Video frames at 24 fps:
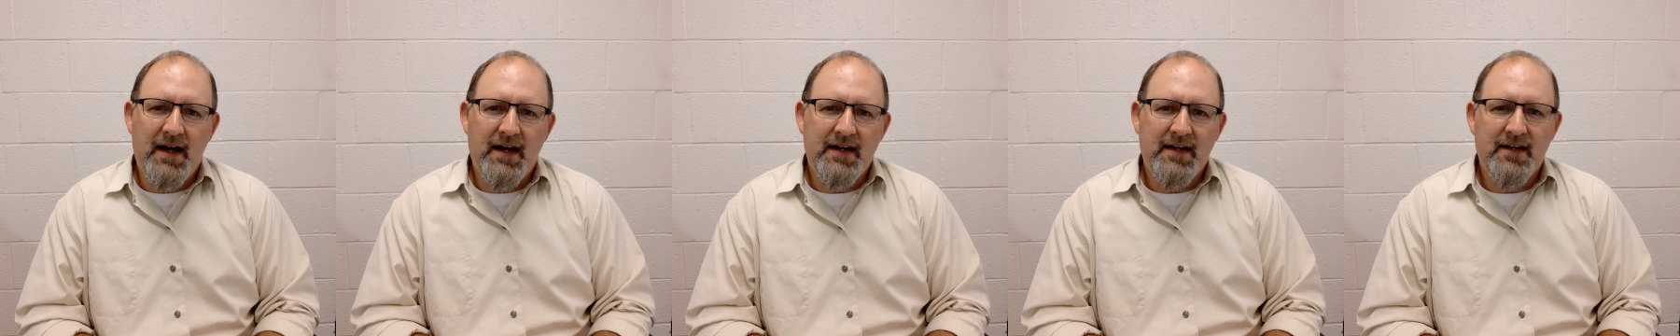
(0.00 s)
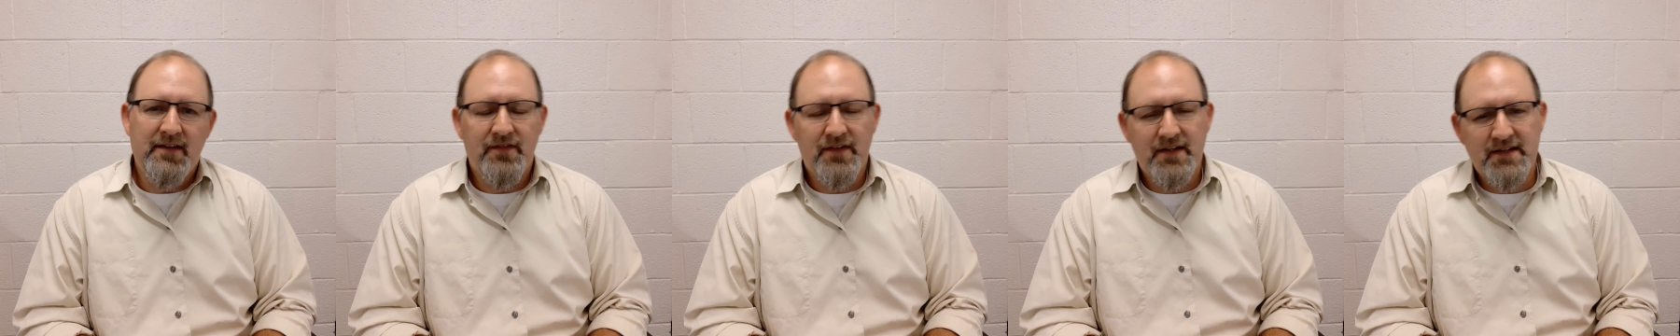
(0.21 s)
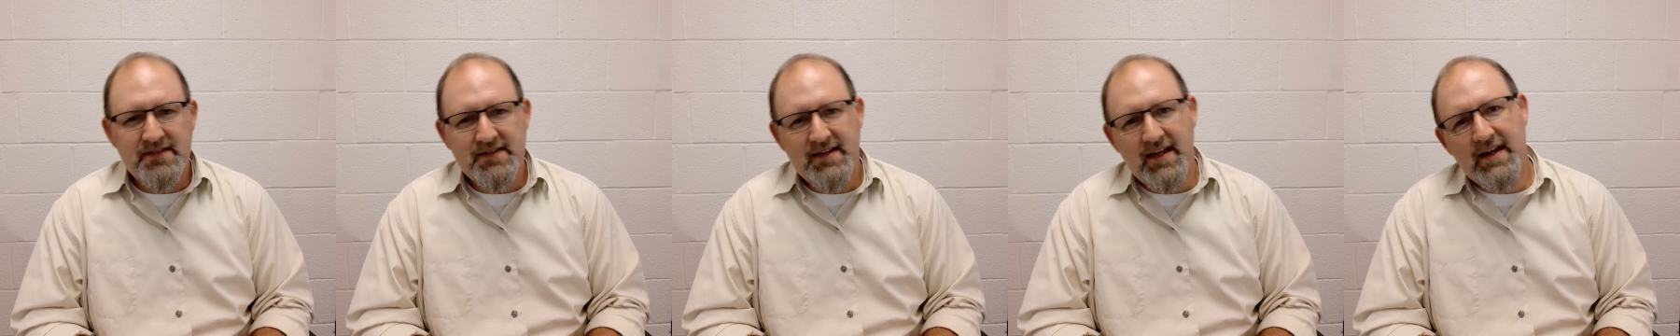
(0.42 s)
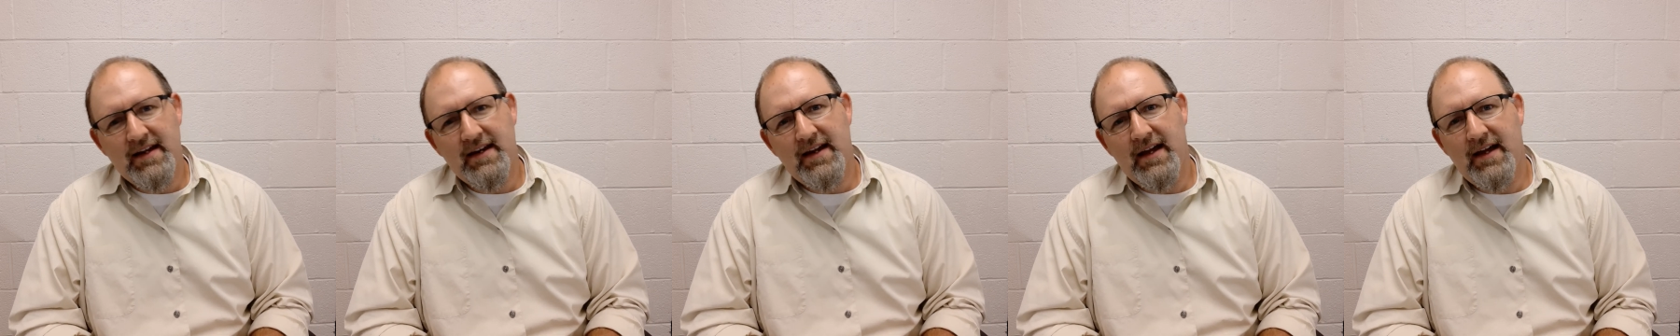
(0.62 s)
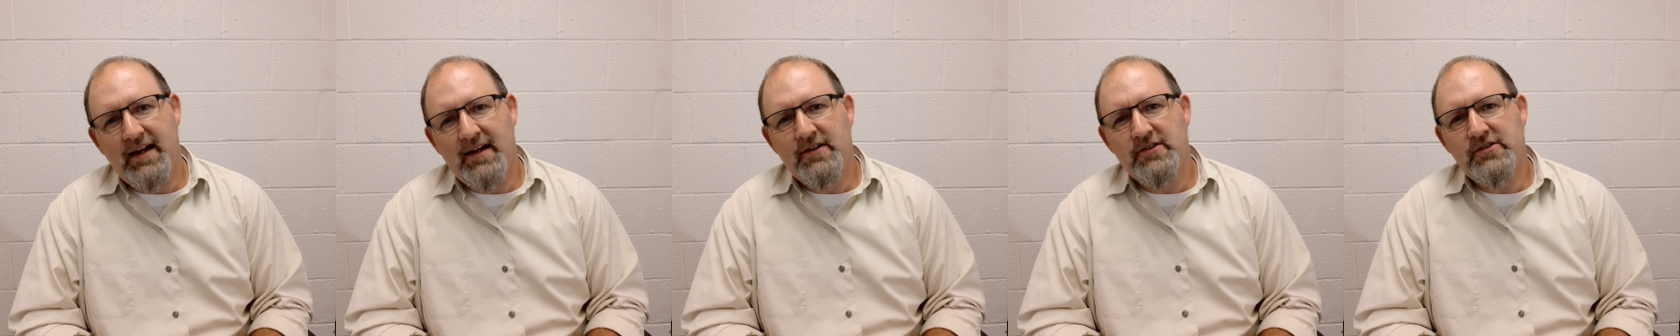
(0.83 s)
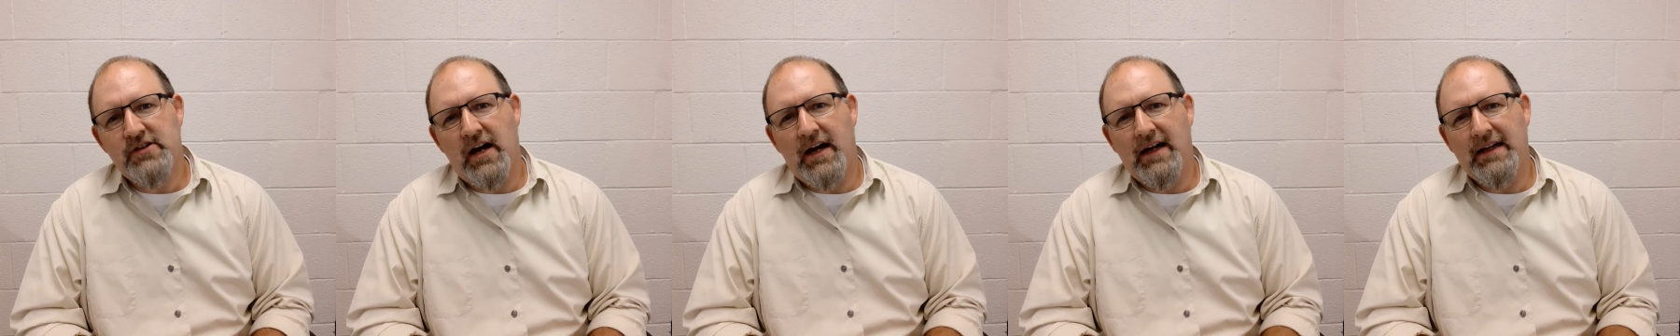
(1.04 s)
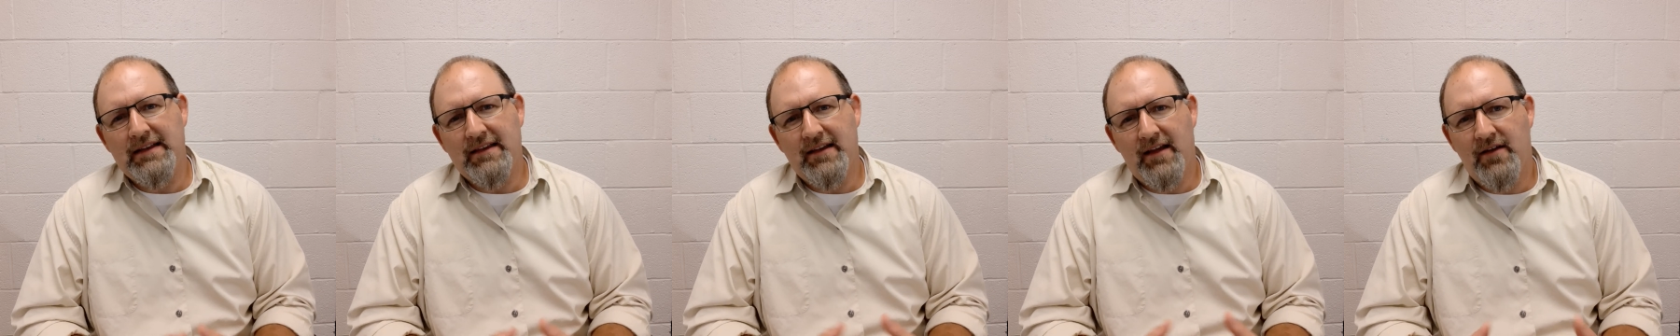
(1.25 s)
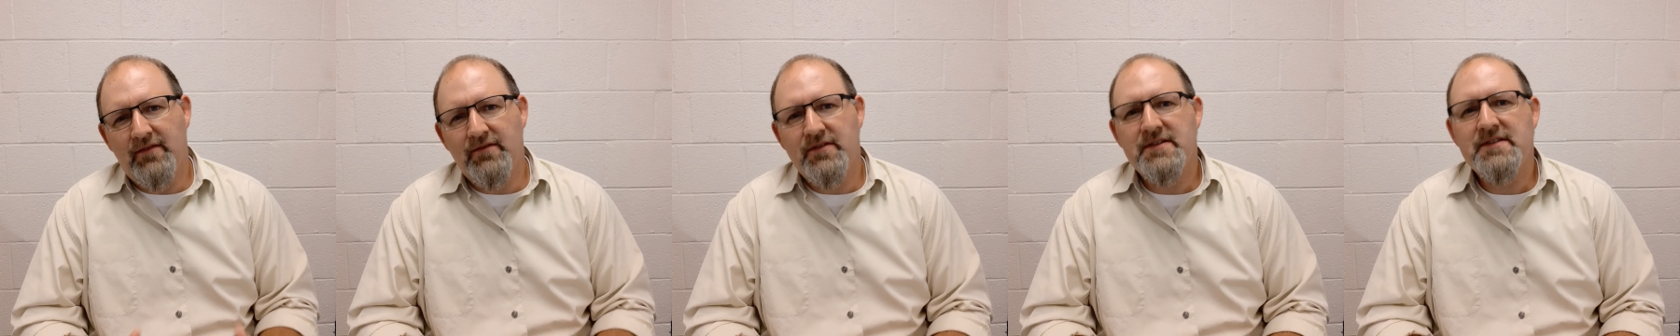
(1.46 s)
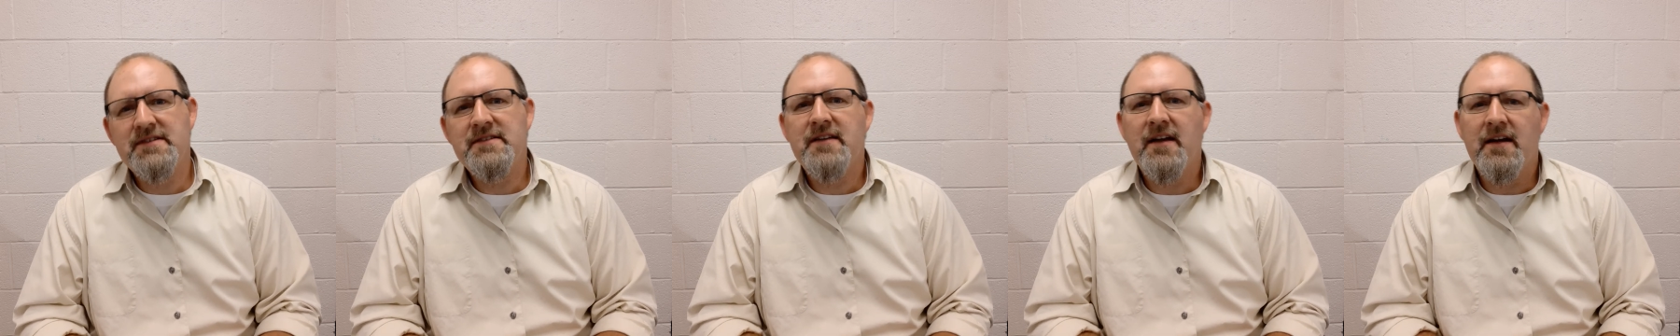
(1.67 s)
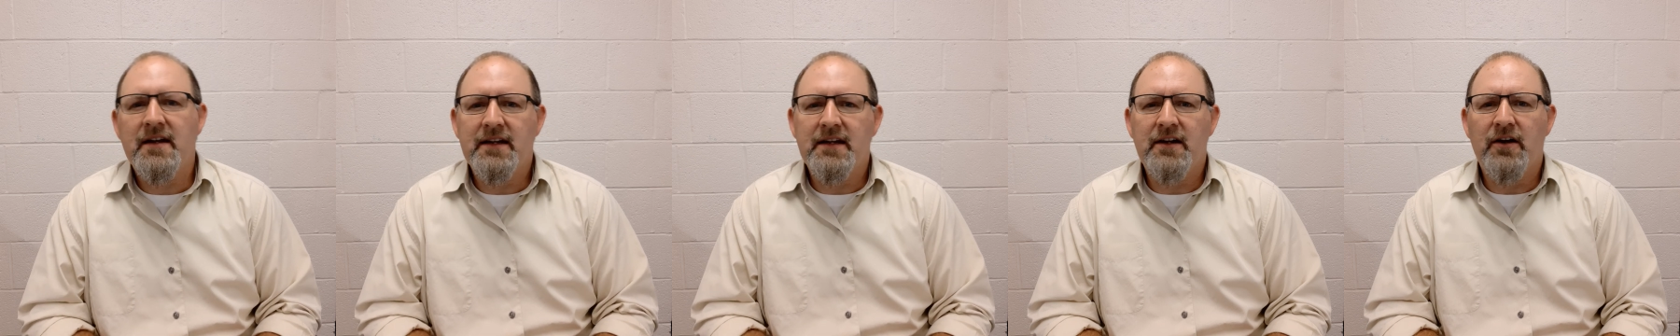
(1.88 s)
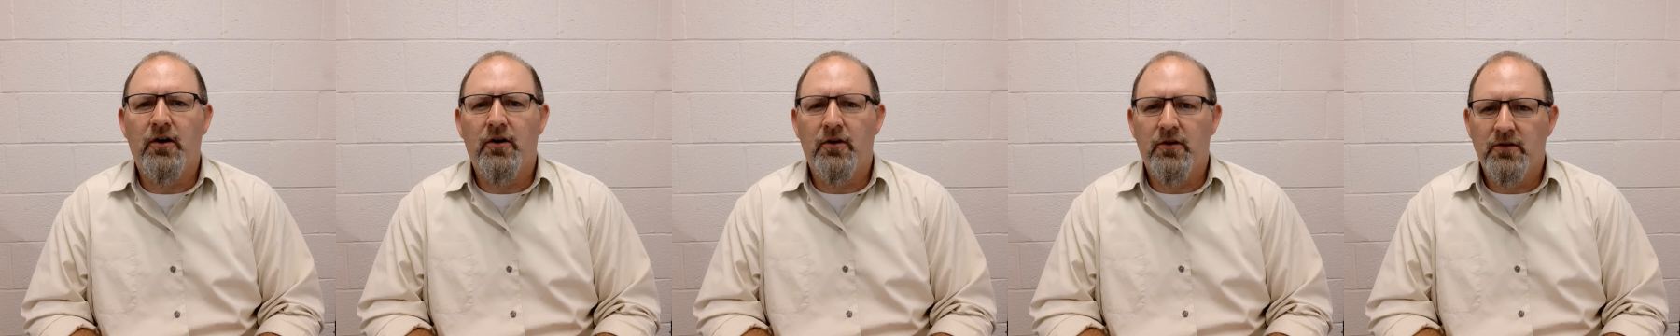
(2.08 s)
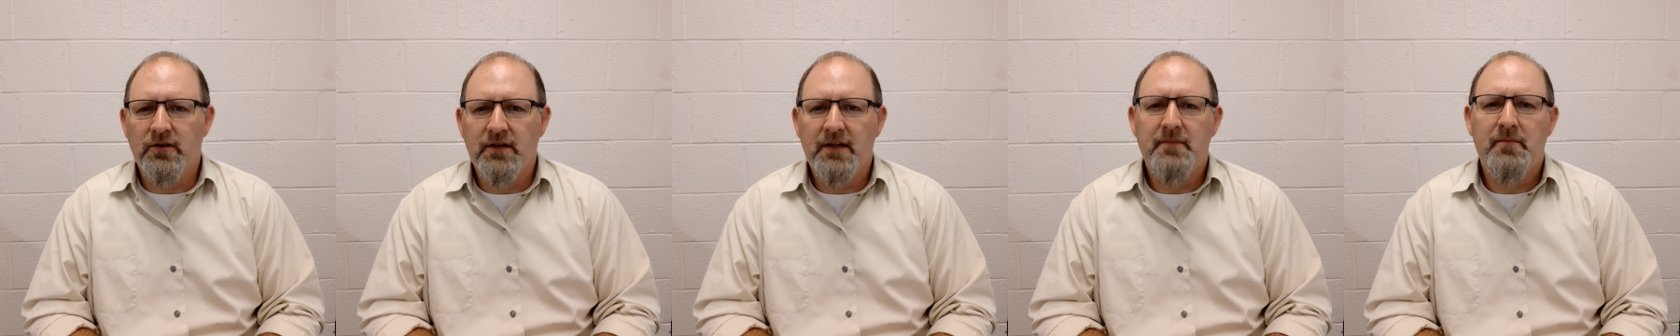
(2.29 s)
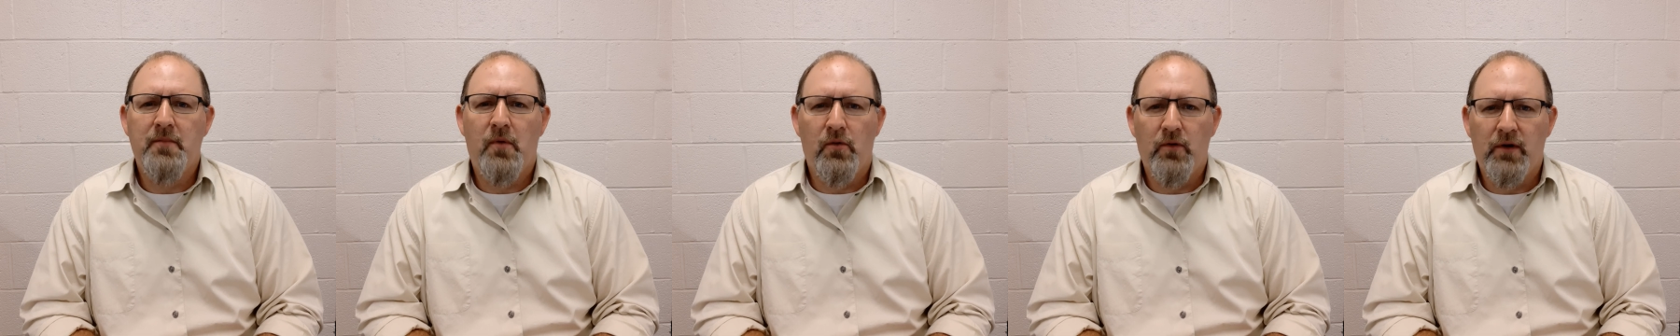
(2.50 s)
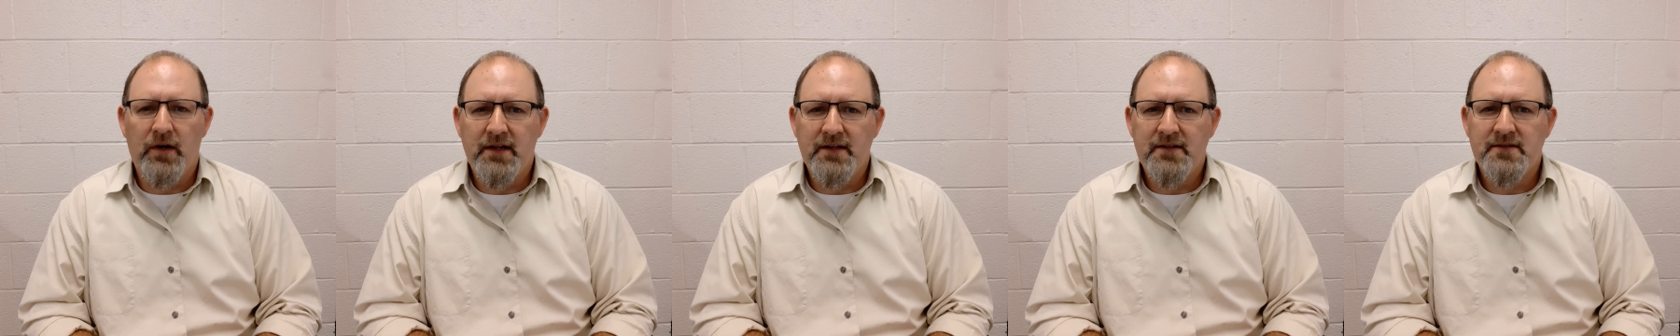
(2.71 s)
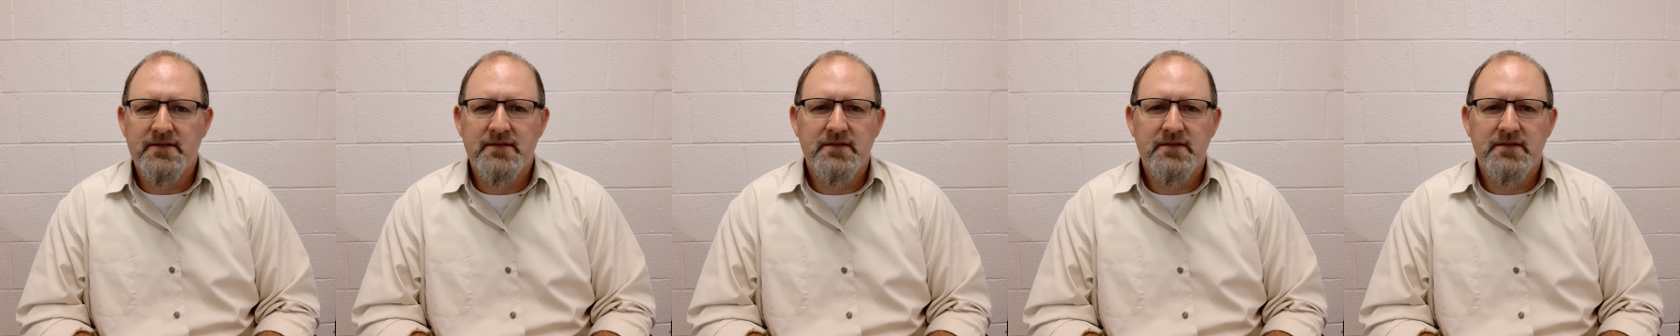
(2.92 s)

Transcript: In this day and age, I love to study early mornings,